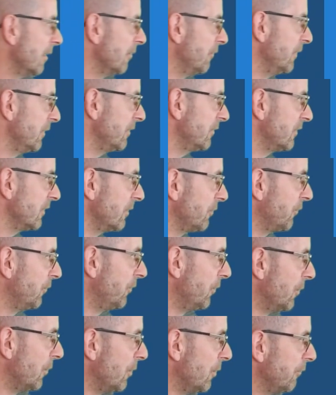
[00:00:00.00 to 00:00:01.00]
This is
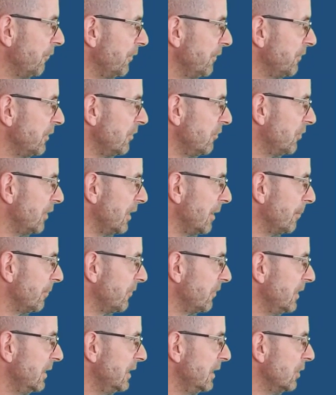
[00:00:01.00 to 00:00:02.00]
for 15
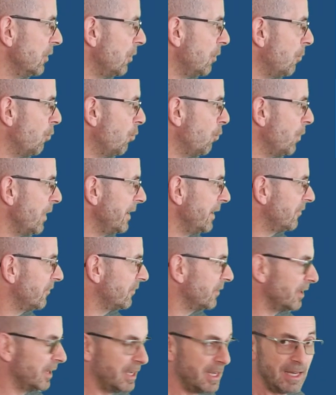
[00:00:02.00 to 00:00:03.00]
GMT on
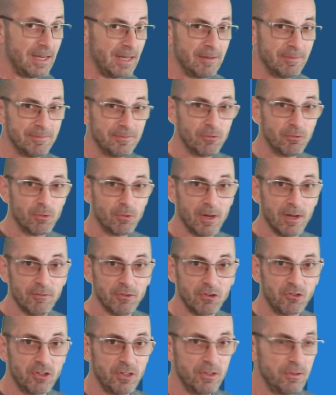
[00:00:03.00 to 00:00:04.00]
Wednesday, rather
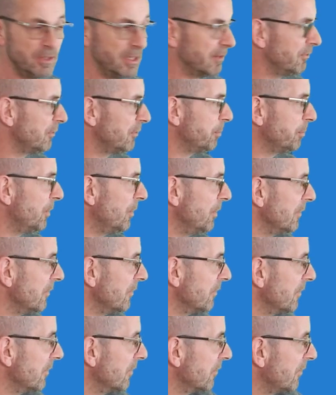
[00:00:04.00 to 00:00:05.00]
chilly at this point.
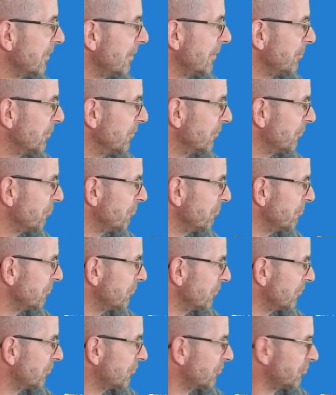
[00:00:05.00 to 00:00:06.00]
Temperatures
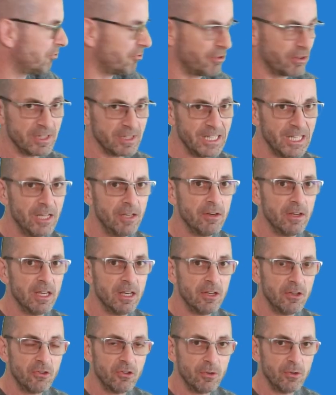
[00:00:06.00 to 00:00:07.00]
just struggling
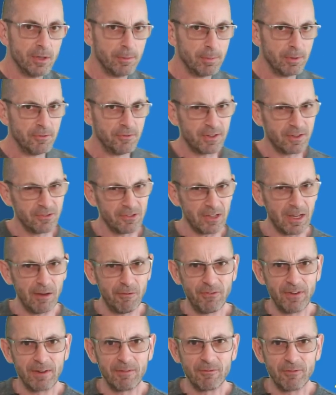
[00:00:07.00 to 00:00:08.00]
into double figures. I
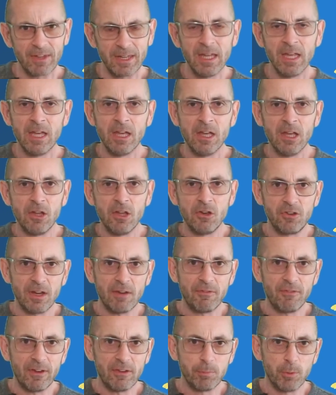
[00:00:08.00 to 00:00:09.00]
think the
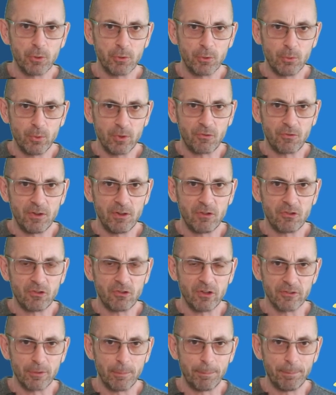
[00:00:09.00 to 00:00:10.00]
GFS model, which these
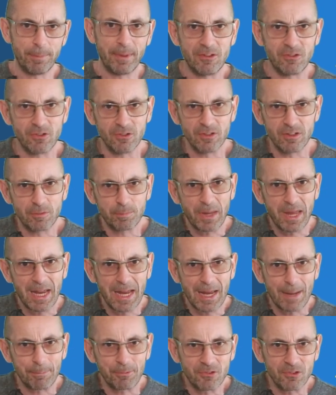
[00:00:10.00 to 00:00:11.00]
charts are based on, is
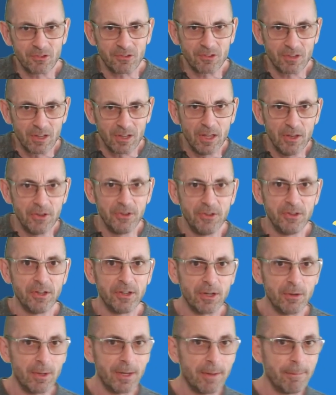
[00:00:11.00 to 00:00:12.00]
perhaps just
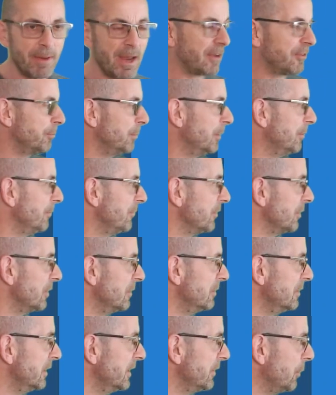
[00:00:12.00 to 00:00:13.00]
underdoing maximums a
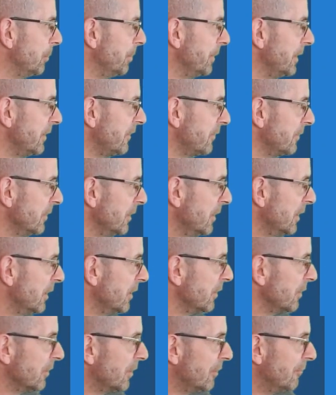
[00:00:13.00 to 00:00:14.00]
little bit.
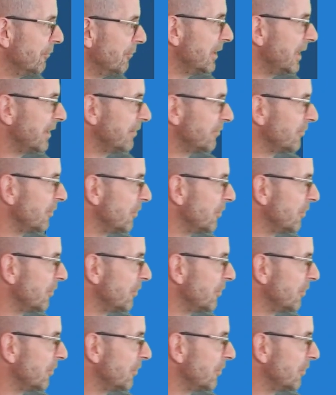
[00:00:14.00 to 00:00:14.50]
Nonetheless,